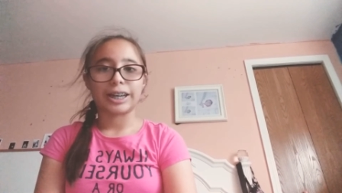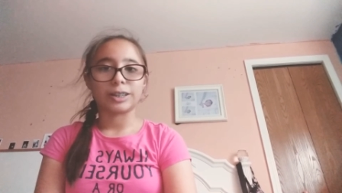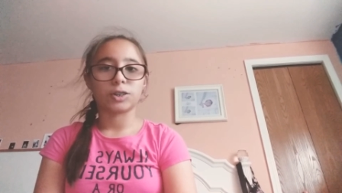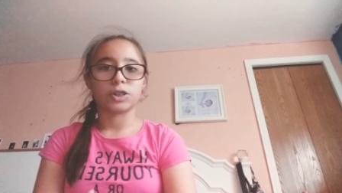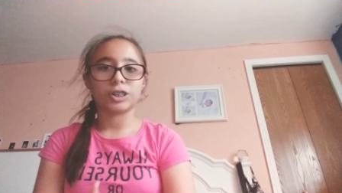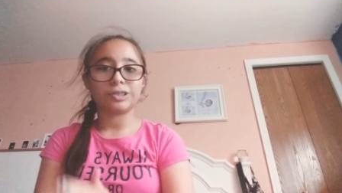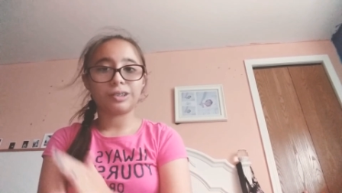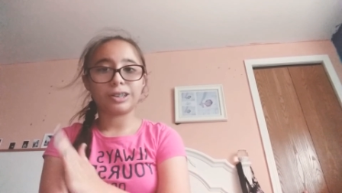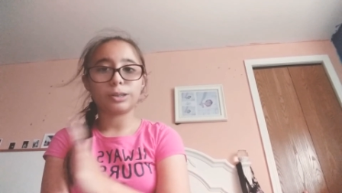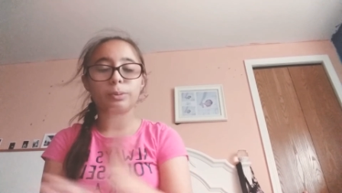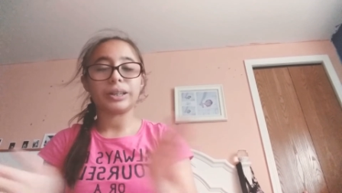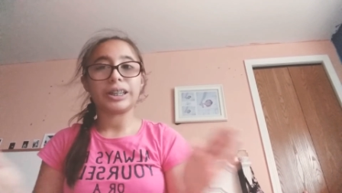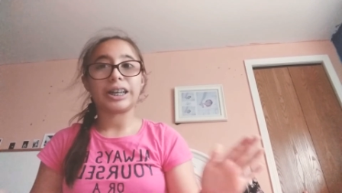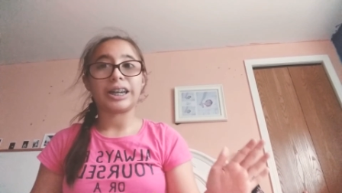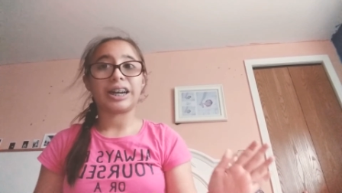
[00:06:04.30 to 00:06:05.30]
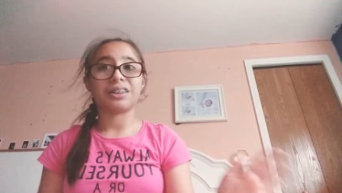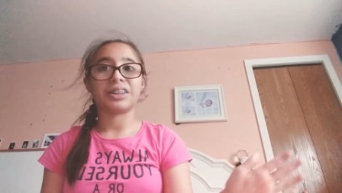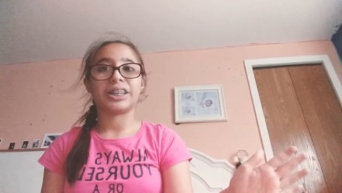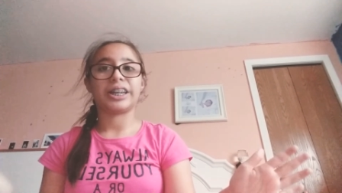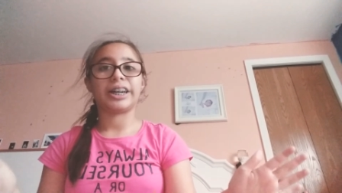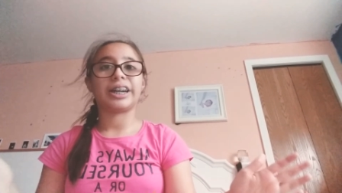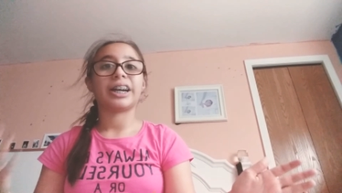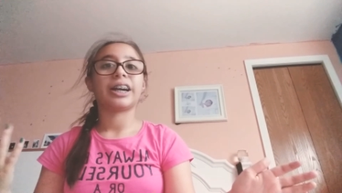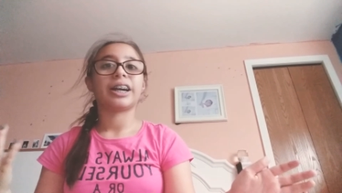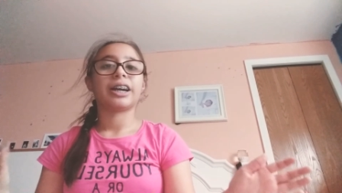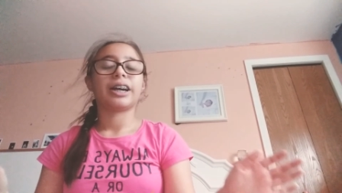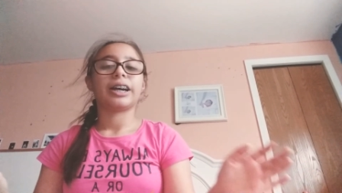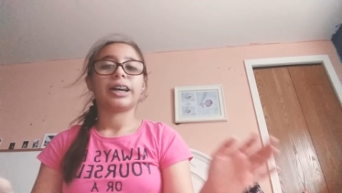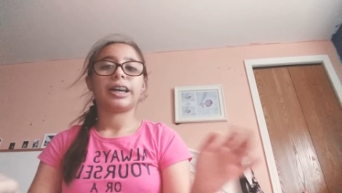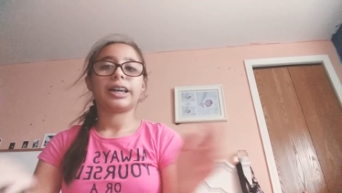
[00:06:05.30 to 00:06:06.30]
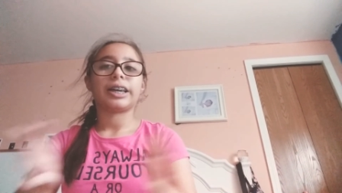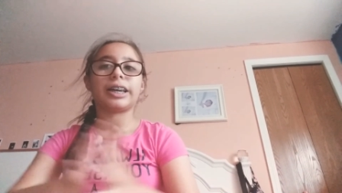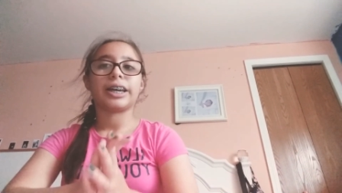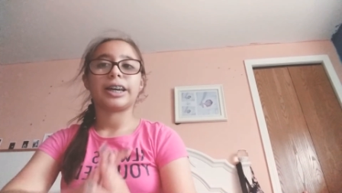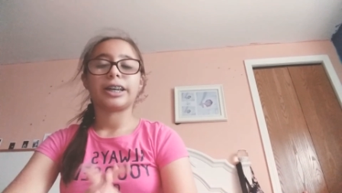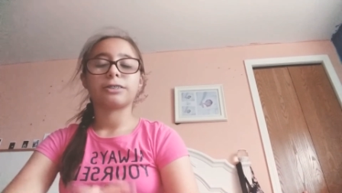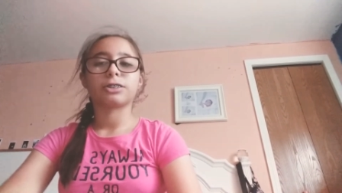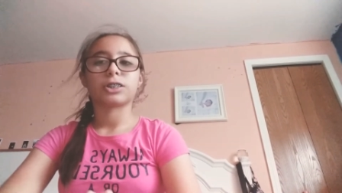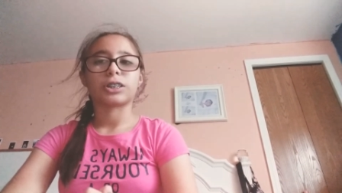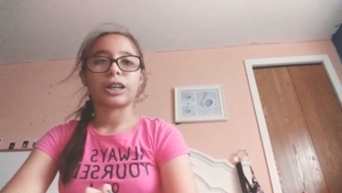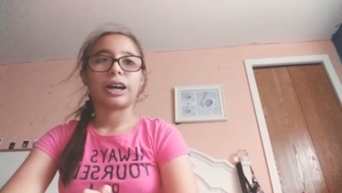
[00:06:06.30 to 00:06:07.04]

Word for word: I just wanted to put that out there and